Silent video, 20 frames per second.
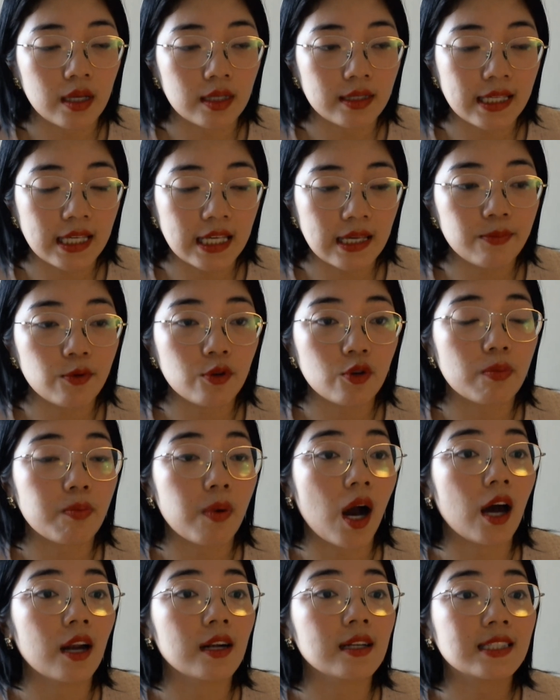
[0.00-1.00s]
keep your
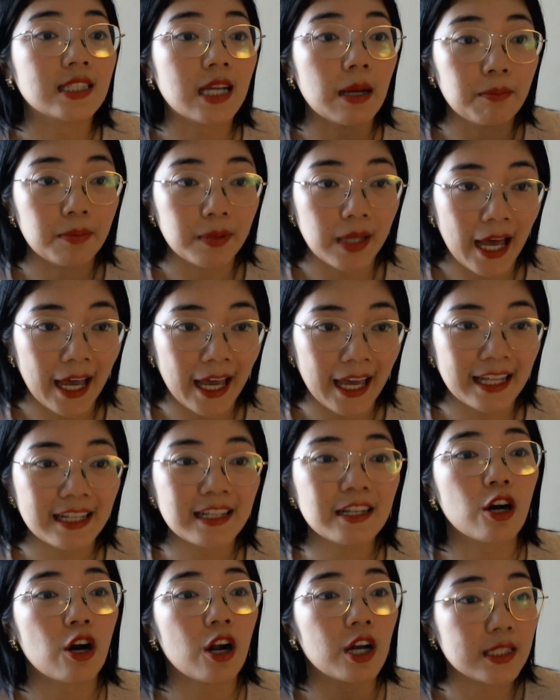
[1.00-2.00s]
products
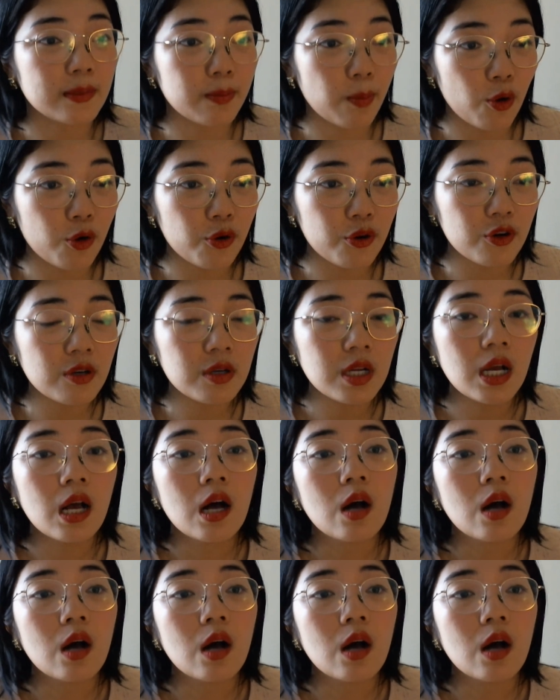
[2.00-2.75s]
compliant cross-border,